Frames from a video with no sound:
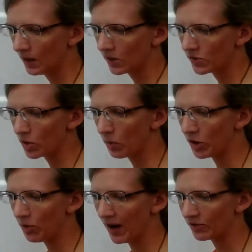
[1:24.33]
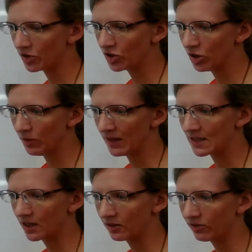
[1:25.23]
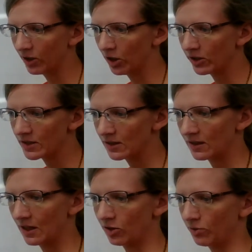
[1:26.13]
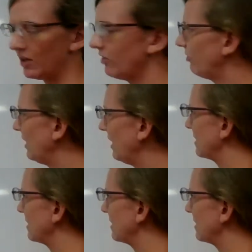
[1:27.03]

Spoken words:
So what you have to do is convert the 3 feet and